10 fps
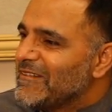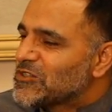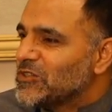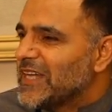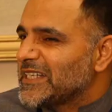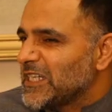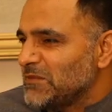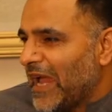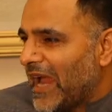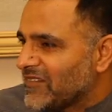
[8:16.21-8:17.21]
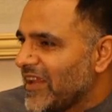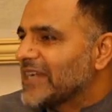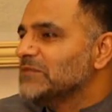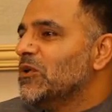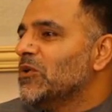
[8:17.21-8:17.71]
so that it may
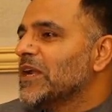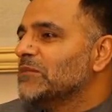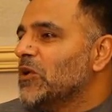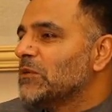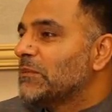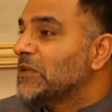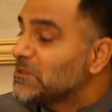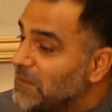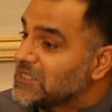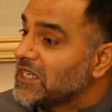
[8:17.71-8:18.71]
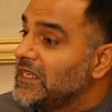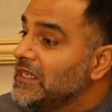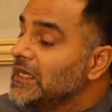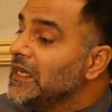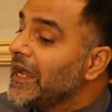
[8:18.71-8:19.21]
attract more and more people, especially
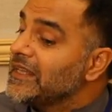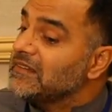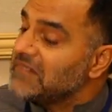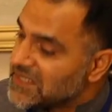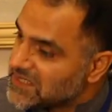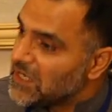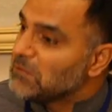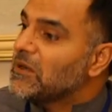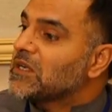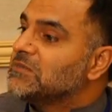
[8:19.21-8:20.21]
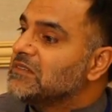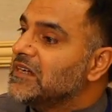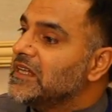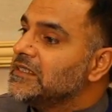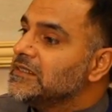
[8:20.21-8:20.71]
in the western part of the
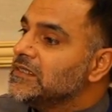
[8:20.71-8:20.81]
world.